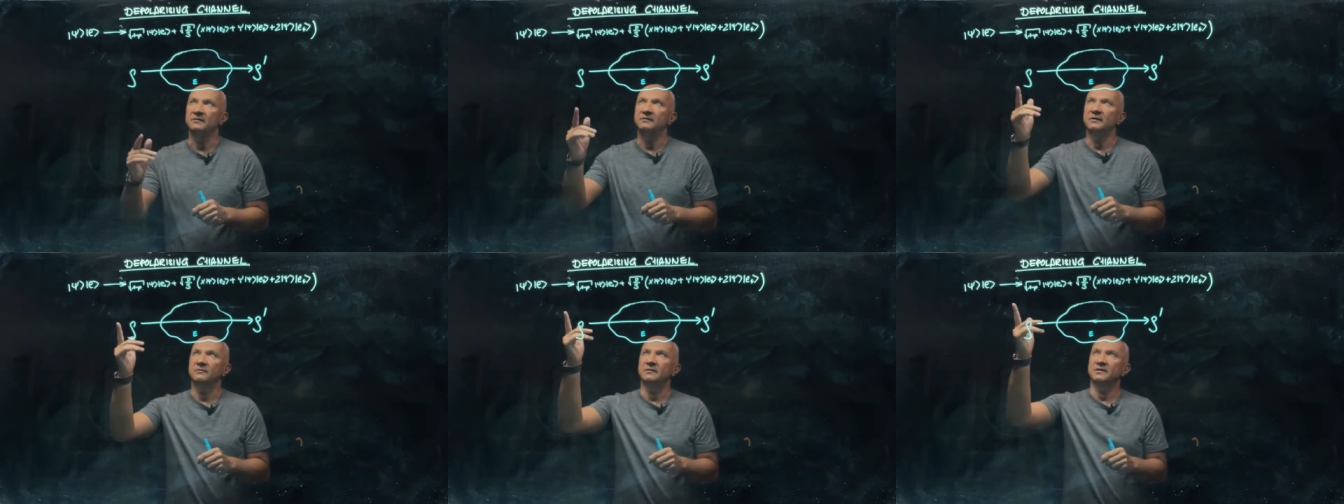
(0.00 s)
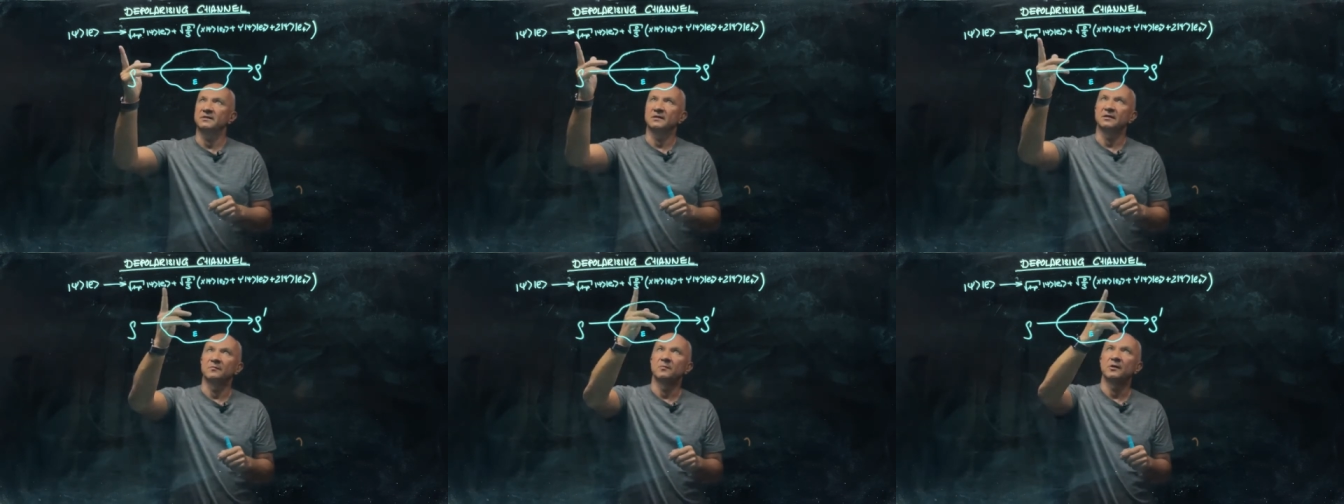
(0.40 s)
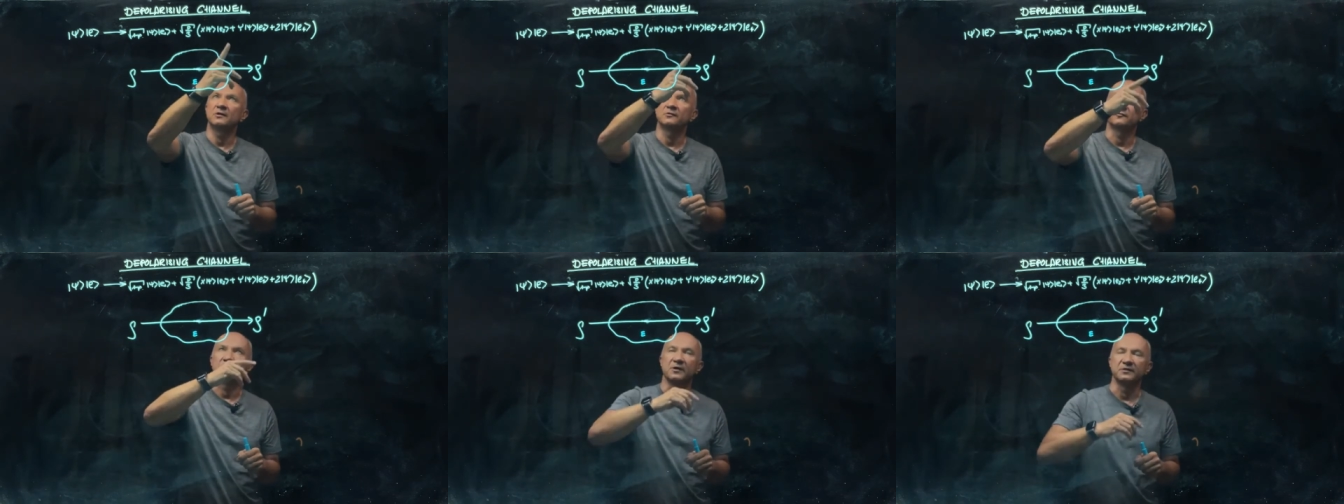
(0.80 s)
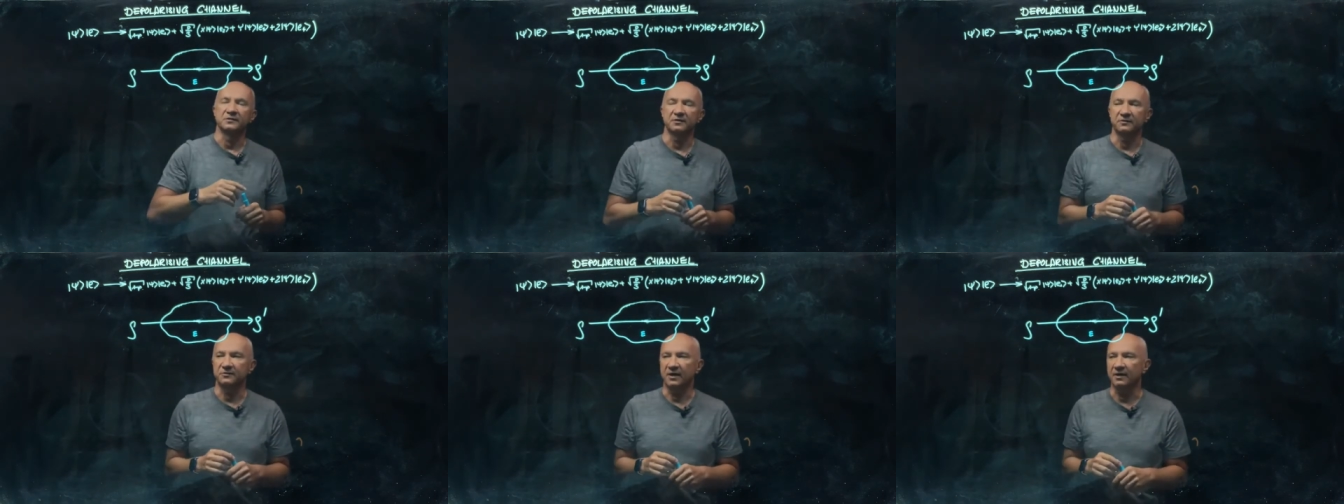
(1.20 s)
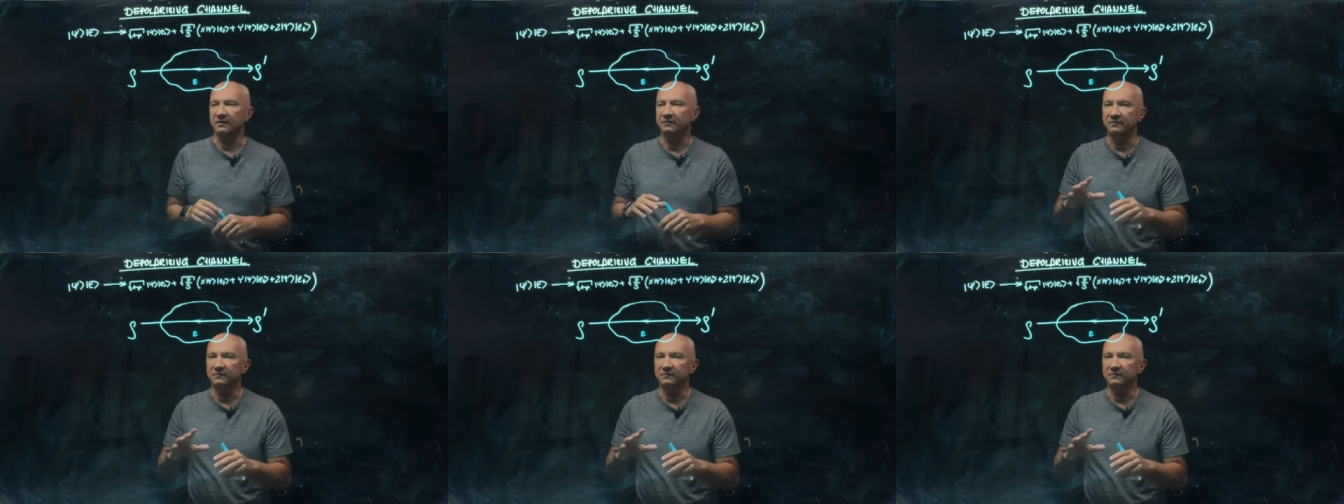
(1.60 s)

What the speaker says: known as the depolarizing channel.